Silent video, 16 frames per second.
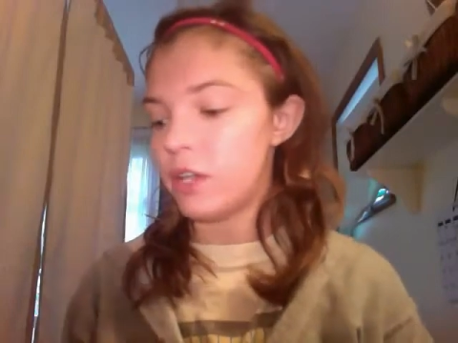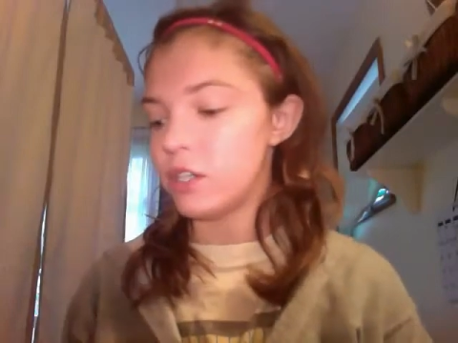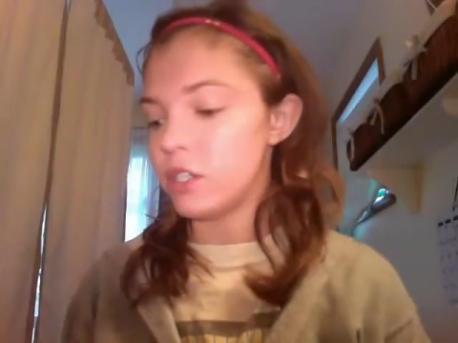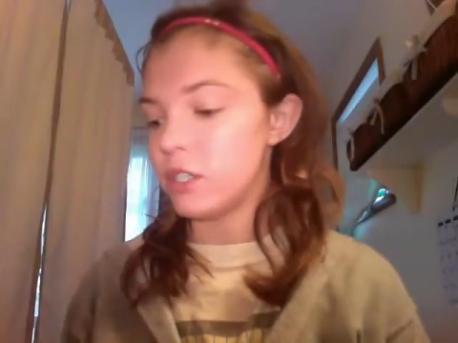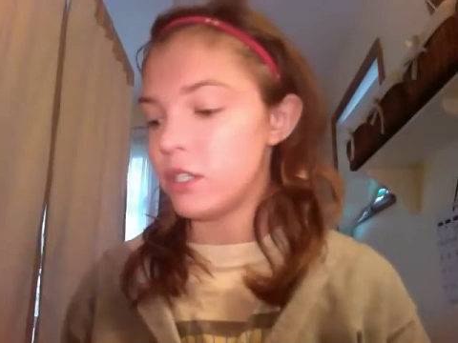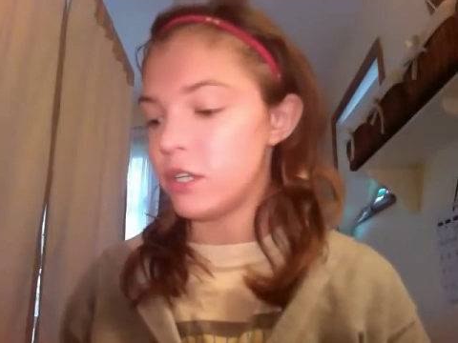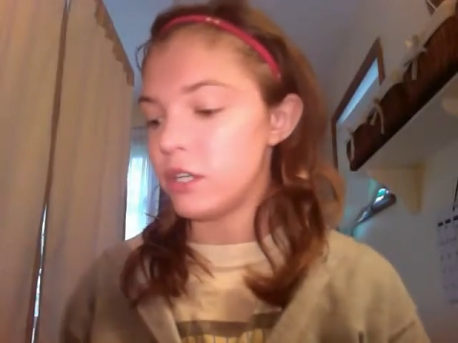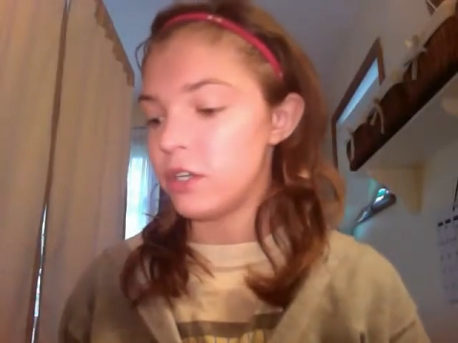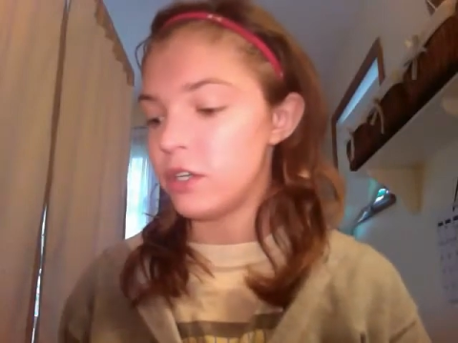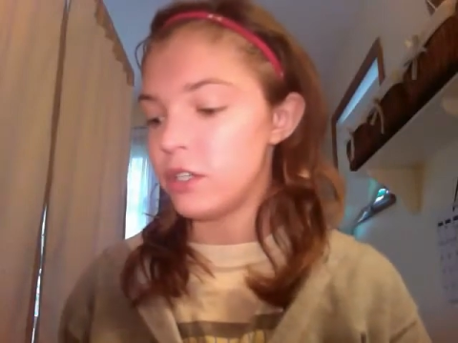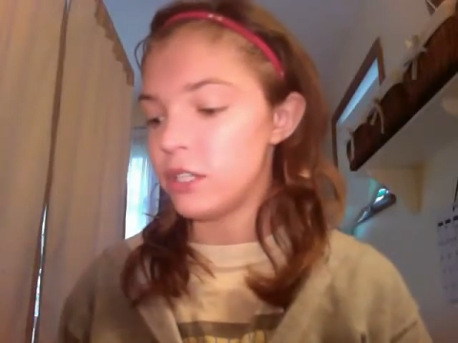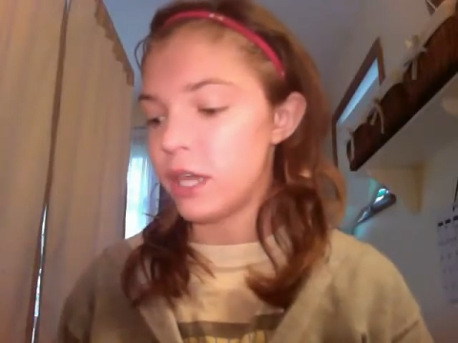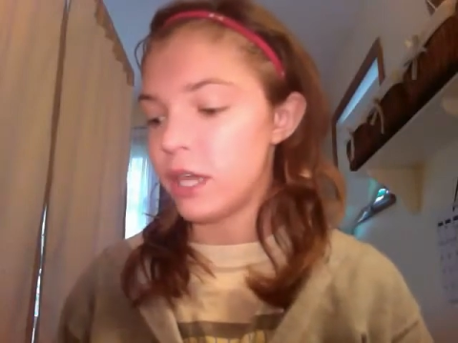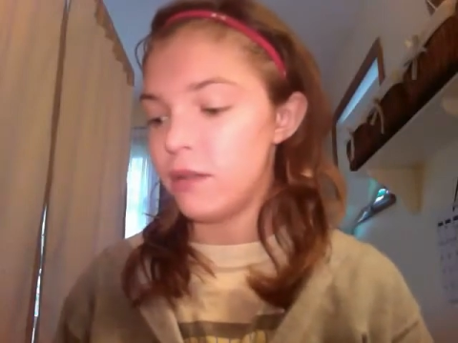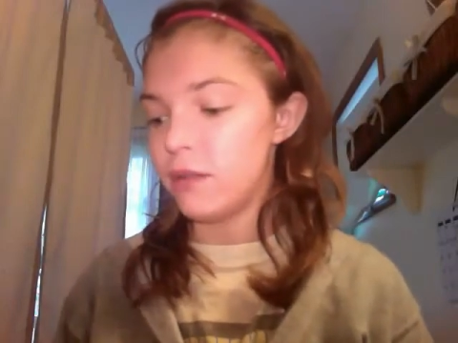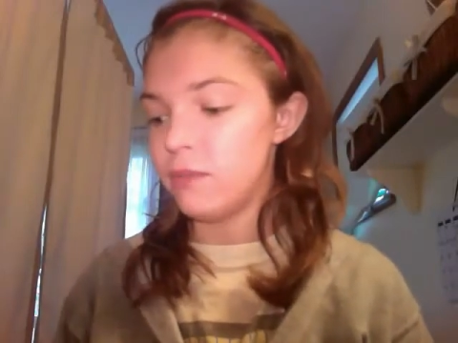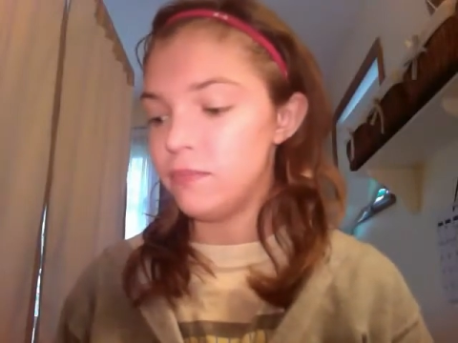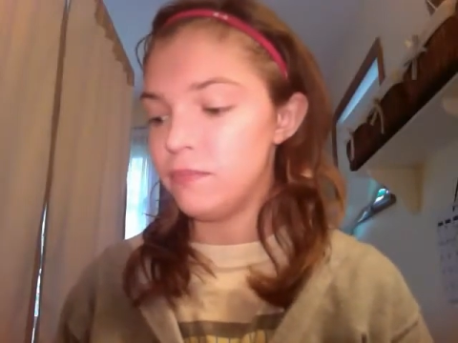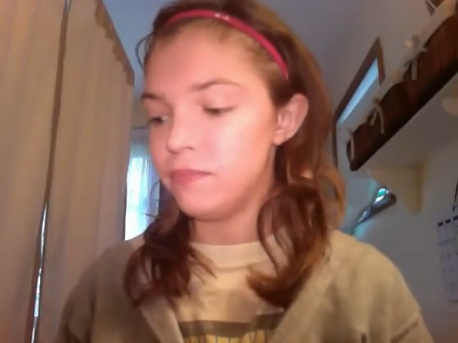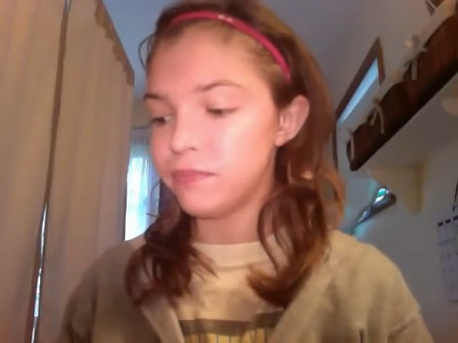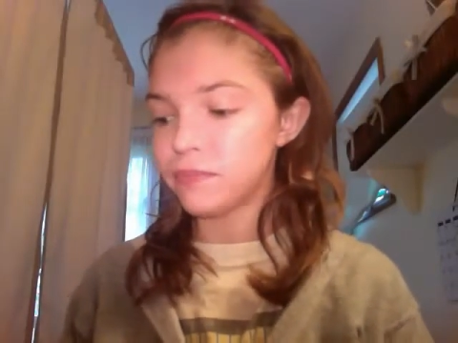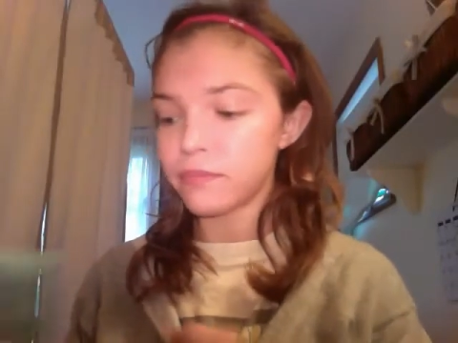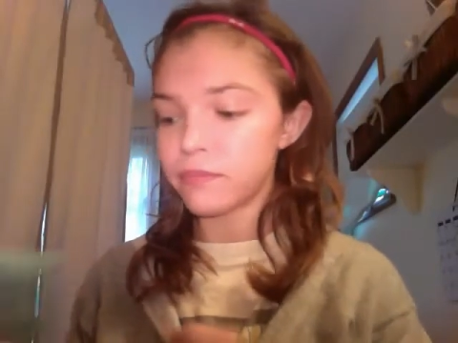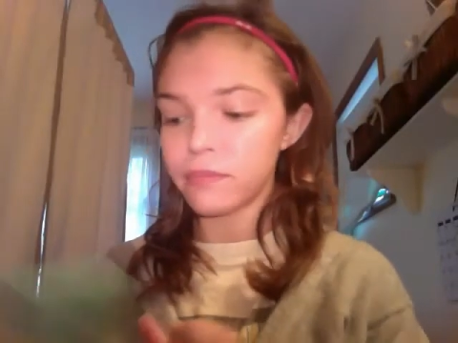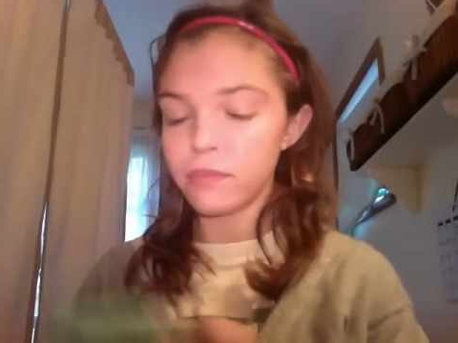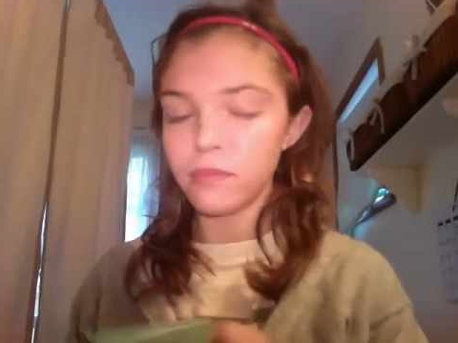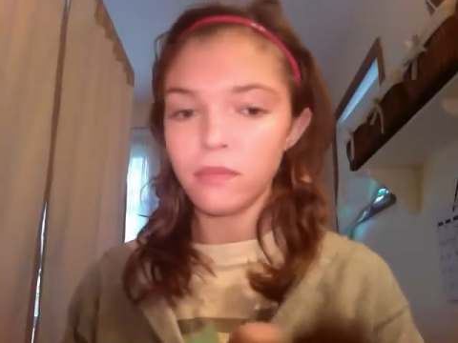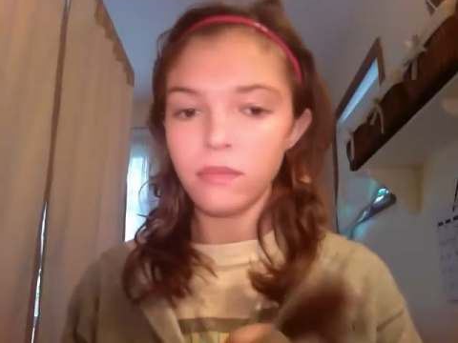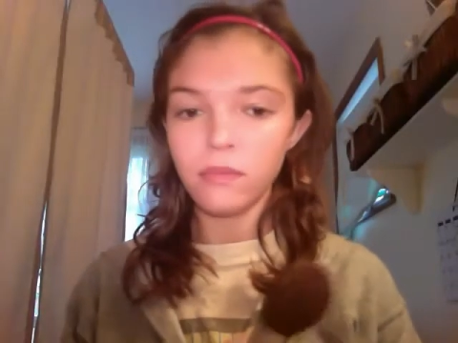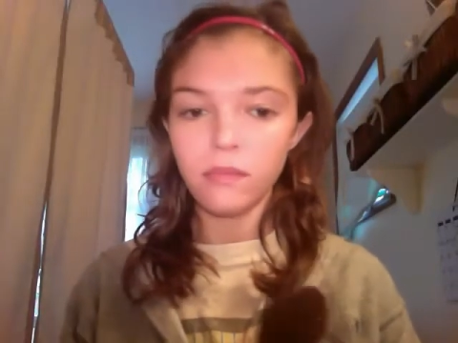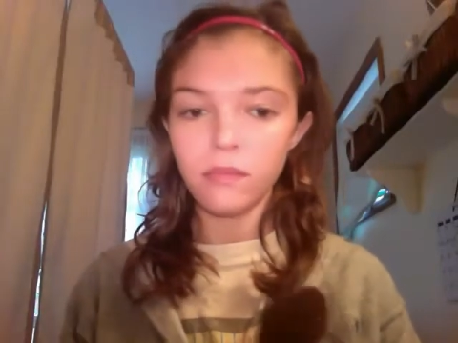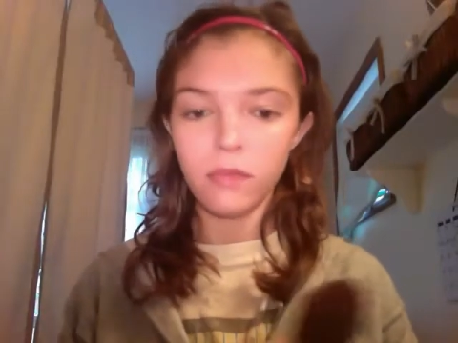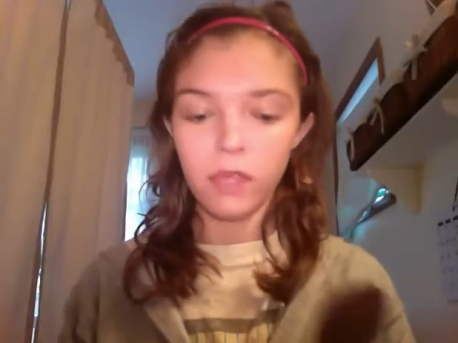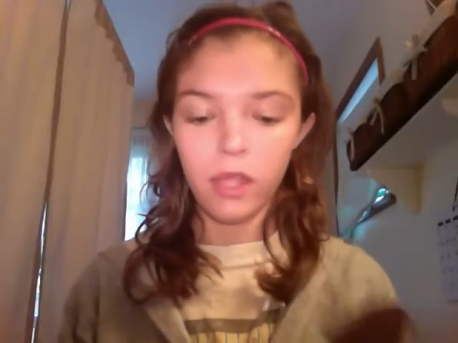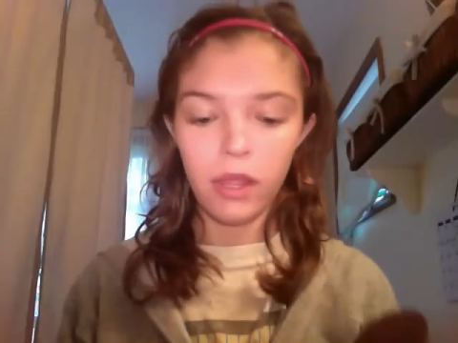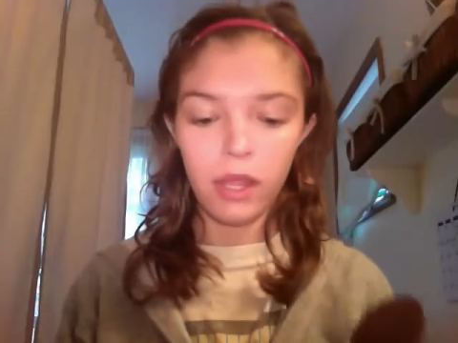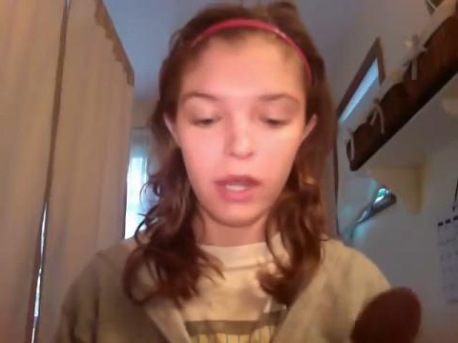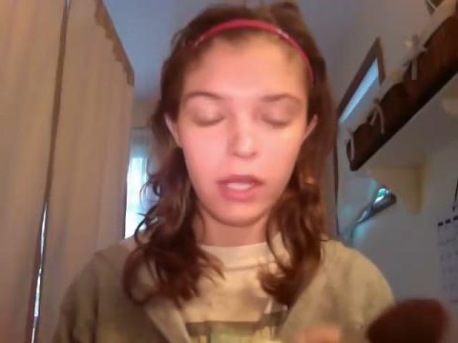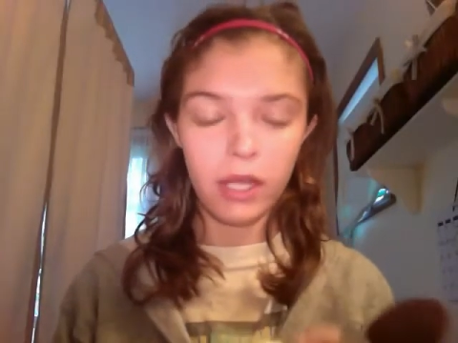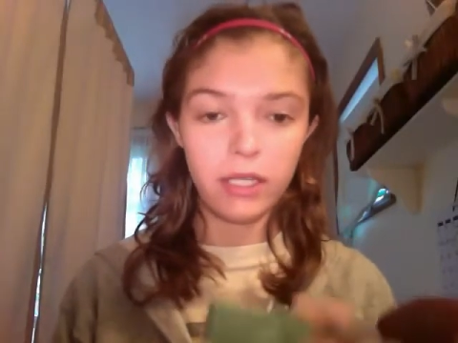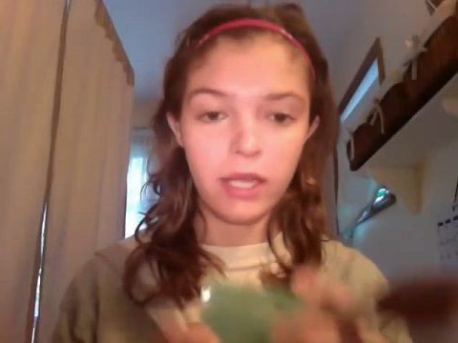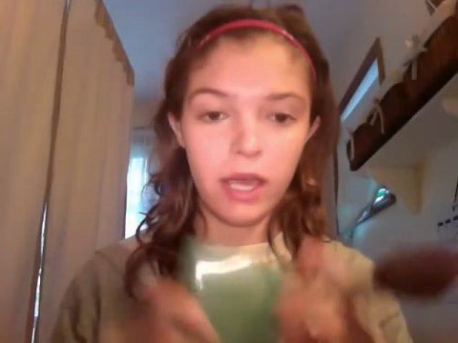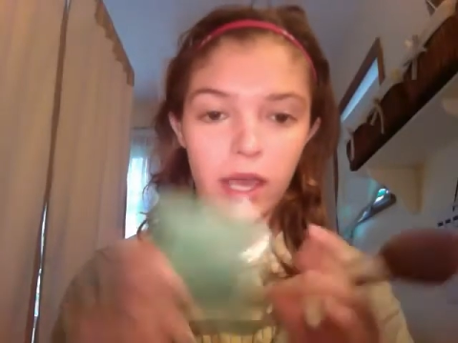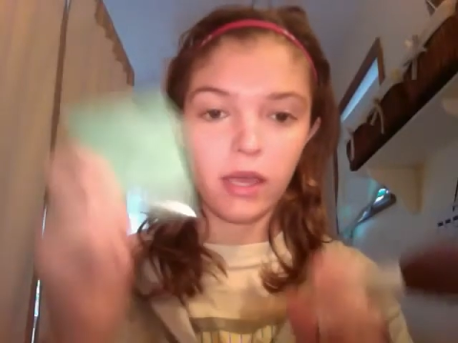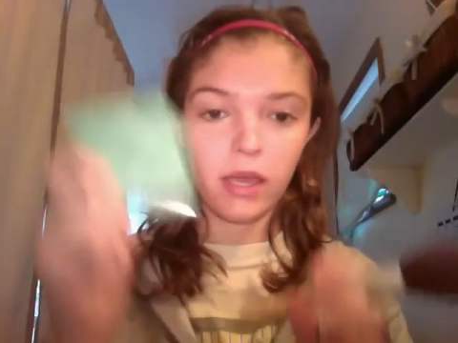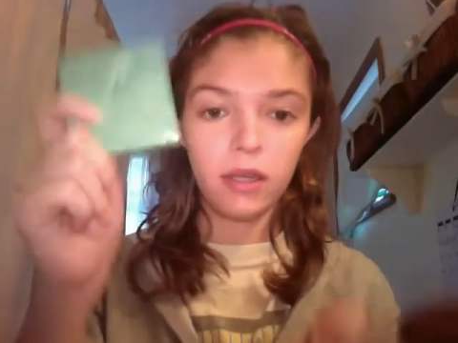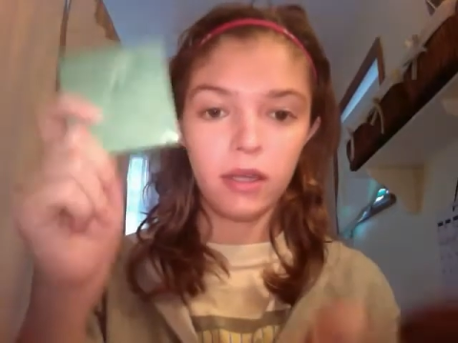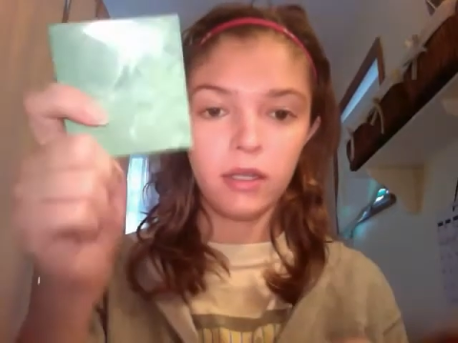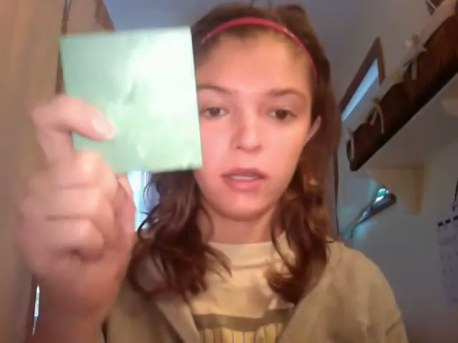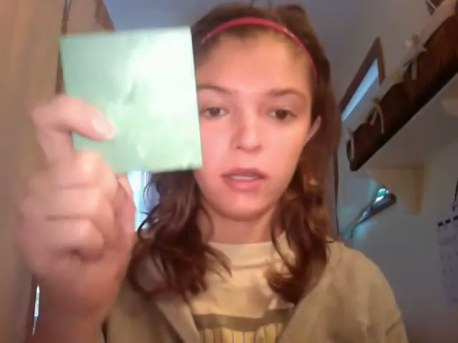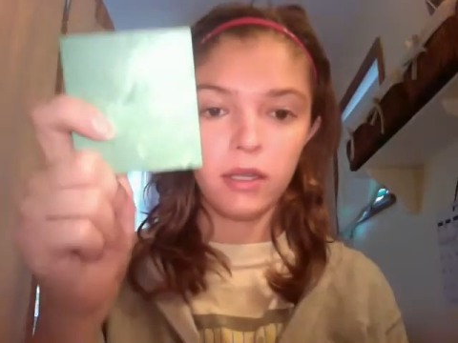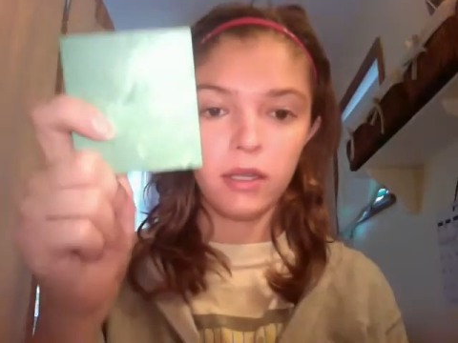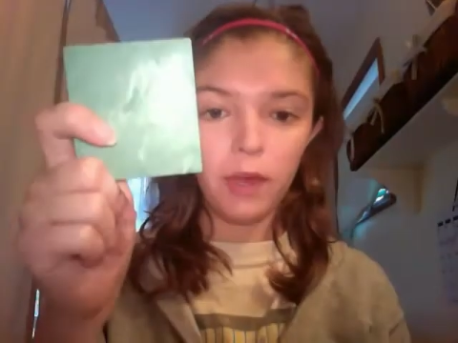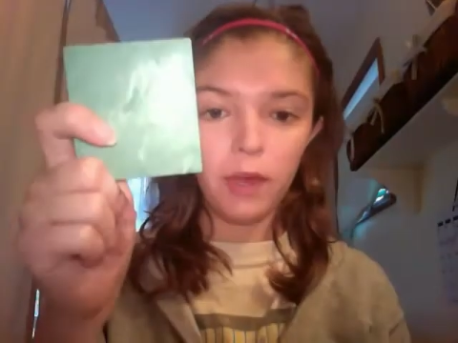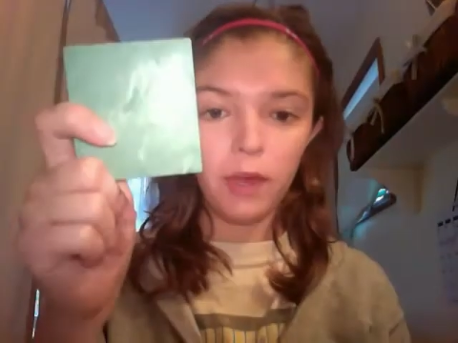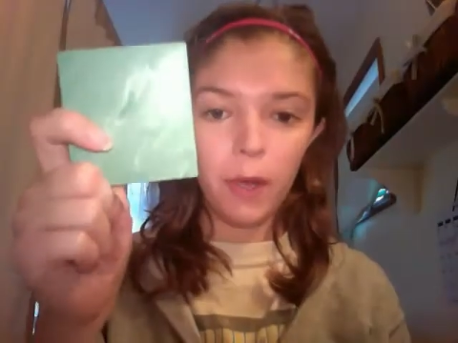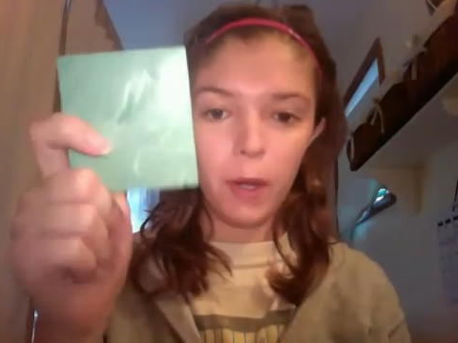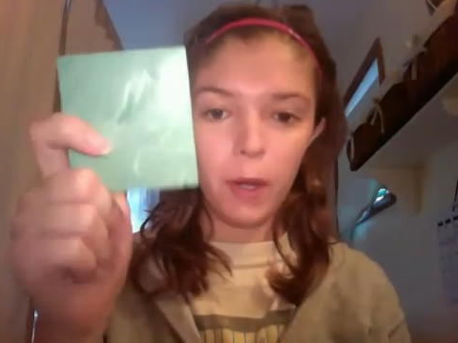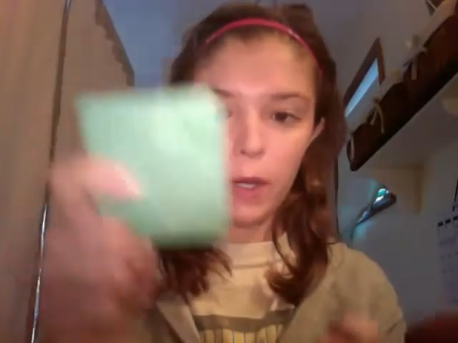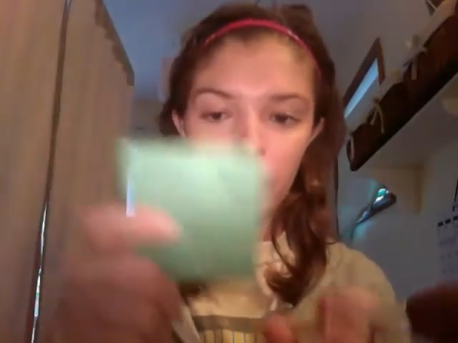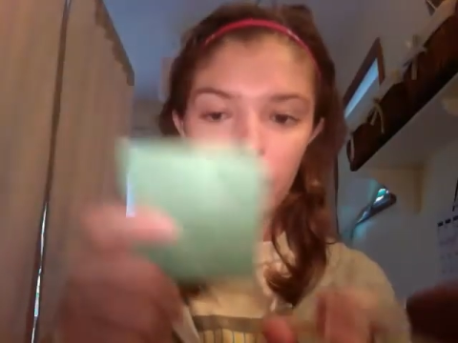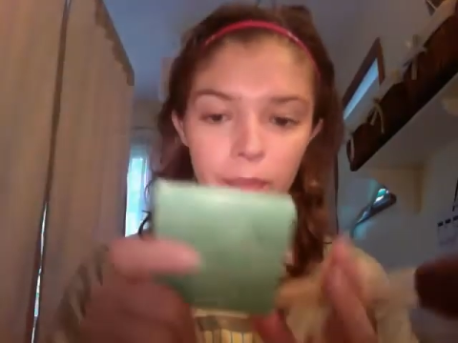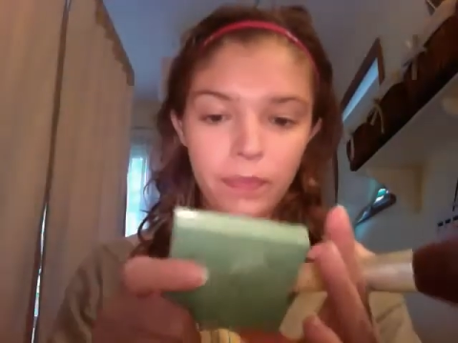is in your skin, then I take my powder,